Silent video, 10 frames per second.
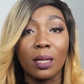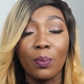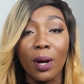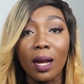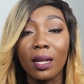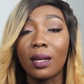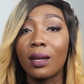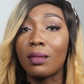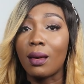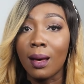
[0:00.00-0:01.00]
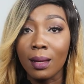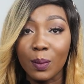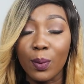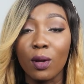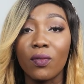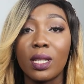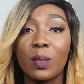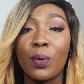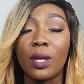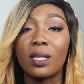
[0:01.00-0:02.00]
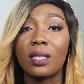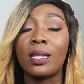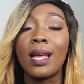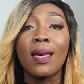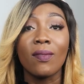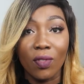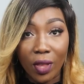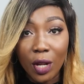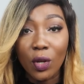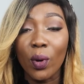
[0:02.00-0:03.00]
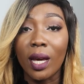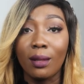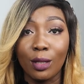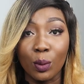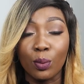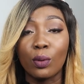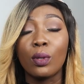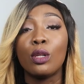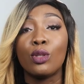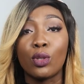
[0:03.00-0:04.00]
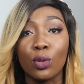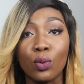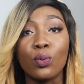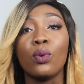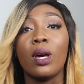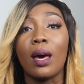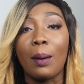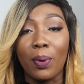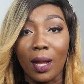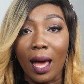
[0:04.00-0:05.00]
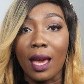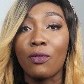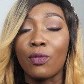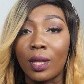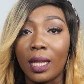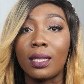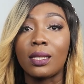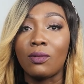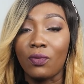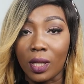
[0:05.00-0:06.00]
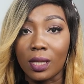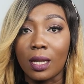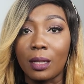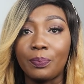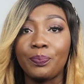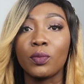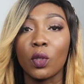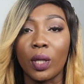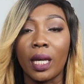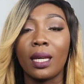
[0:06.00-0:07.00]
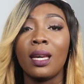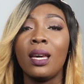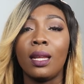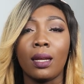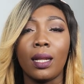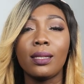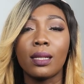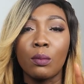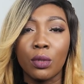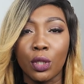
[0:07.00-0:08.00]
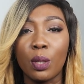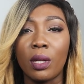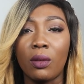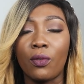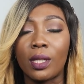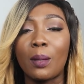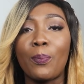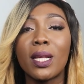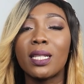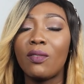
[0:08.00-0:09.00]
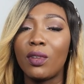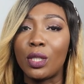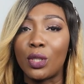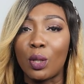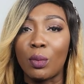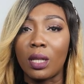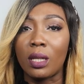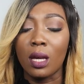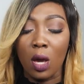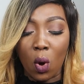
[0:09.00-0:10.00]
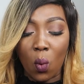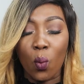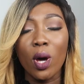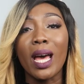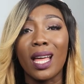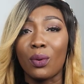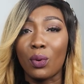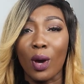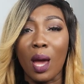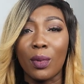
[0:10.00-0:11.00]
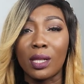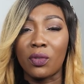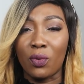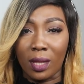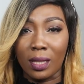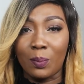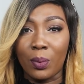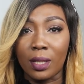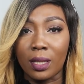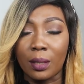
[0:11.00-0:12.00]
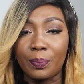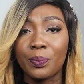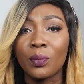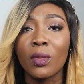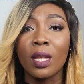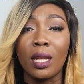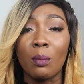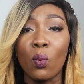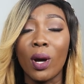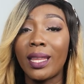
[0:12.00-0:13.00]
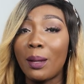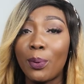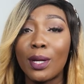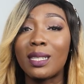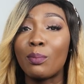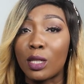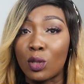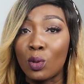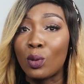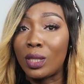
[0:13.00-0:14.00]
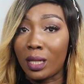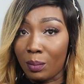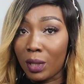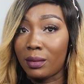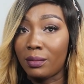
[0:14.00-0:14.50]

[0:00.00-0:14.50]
the registered partner, the husband of this person, then you are eligible to apply for this visa. Okay, now let's come to Germany first. The person living in Germany, what are the requirements for this person? Number one, that person must know